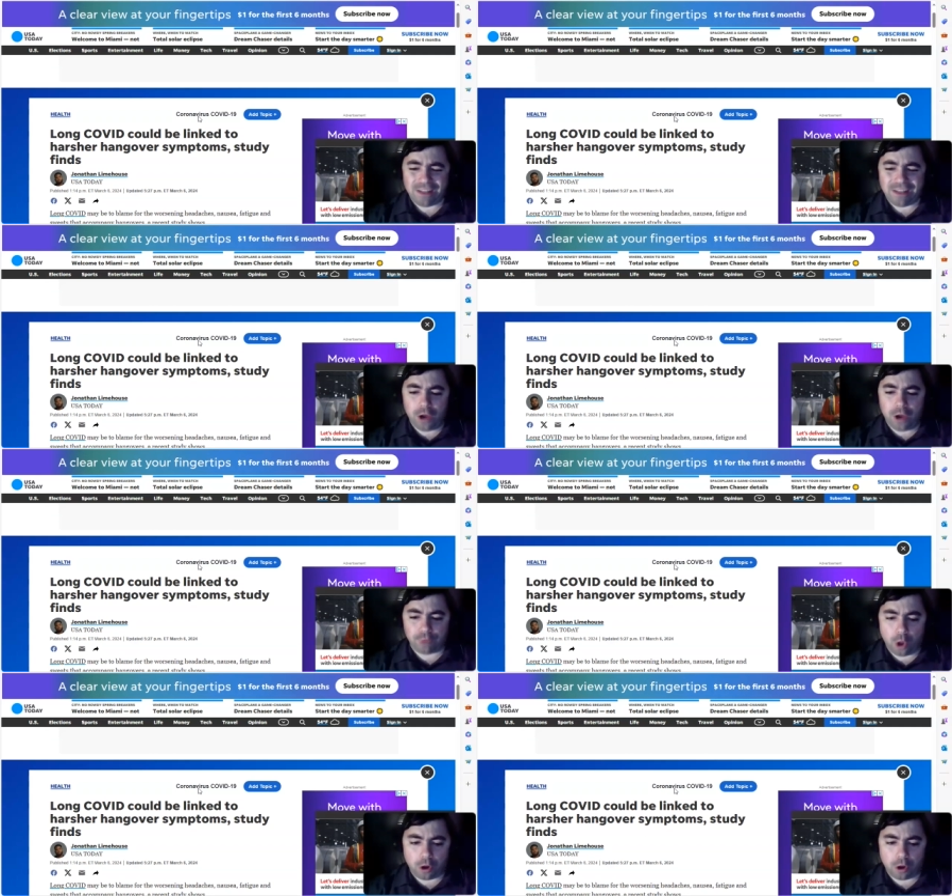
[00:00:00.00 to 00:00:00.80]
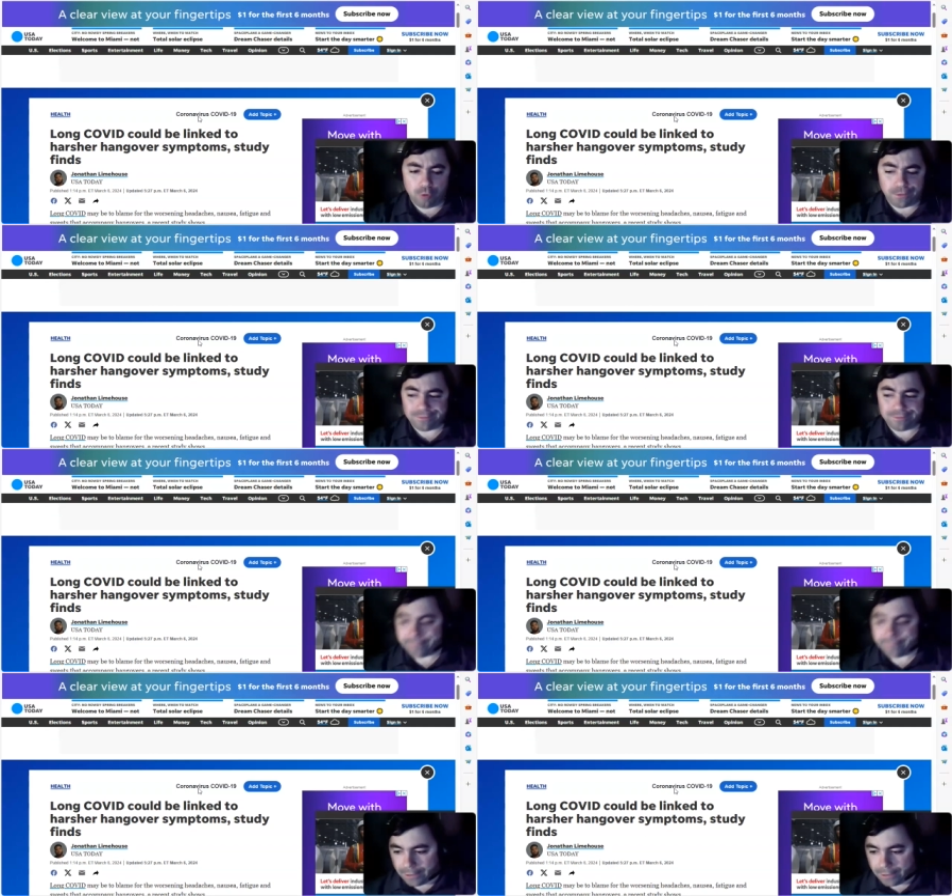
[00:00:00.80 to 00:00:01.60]
If you have long COVID,
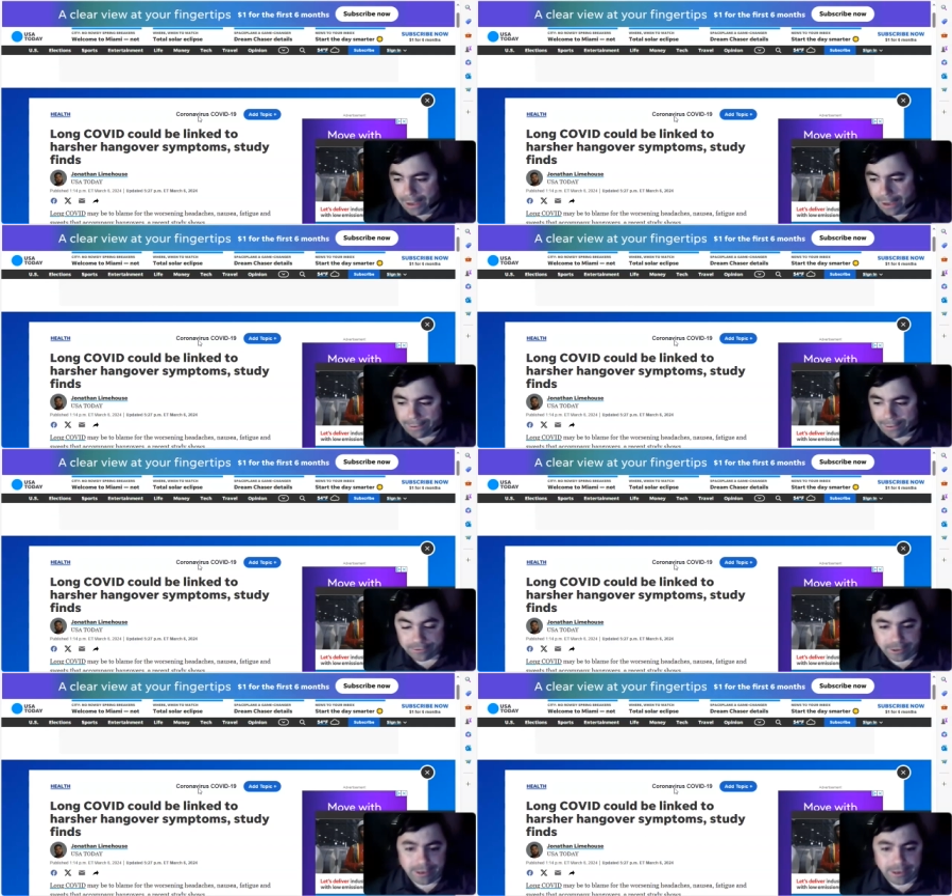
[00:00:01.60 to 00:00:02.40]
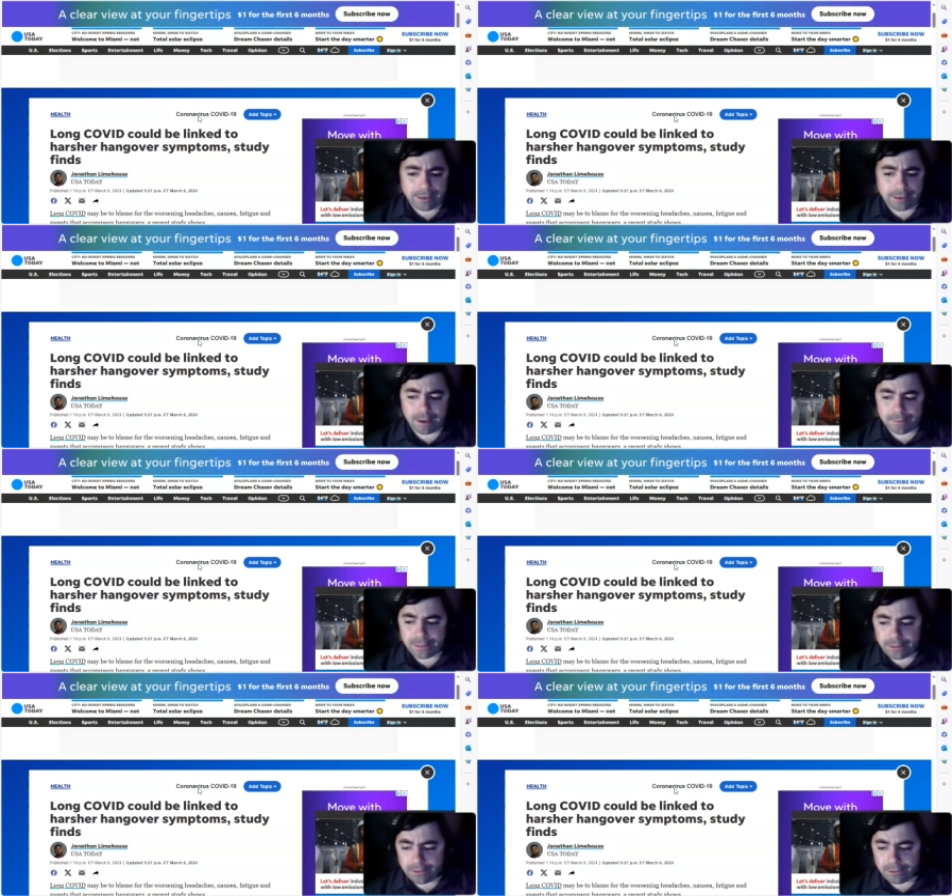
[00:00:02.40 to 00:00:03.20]
and say
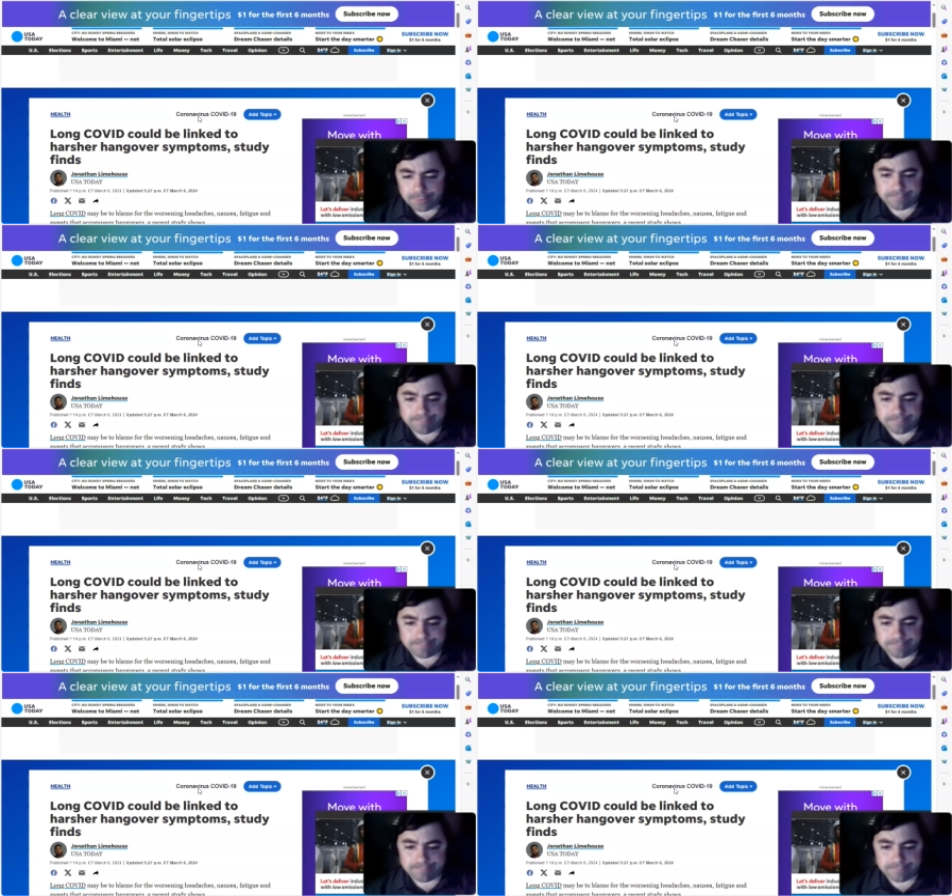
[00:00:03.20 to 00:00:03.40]
maybe